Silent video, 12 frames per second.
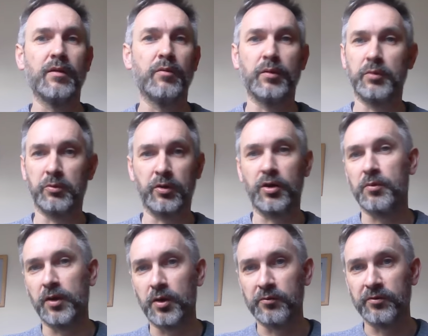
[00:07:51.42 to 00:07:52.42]
when we were
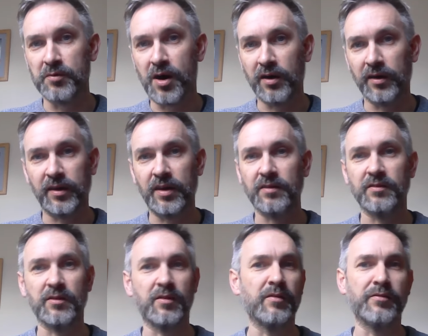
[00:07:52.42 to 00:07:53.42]
coming home from
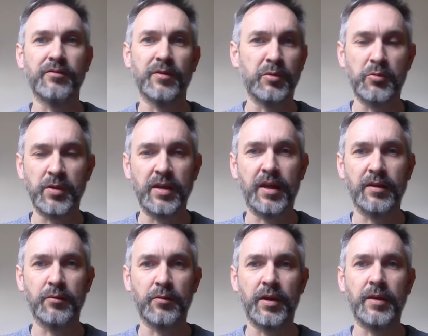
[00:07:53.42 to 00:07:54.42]
holidays or from a
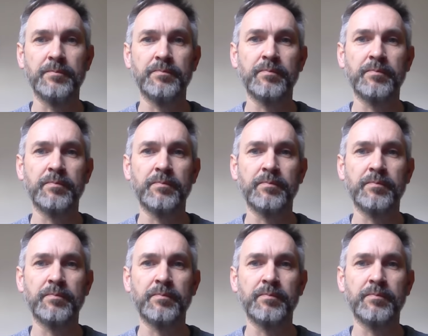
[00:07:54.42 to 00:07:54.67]
weekend away.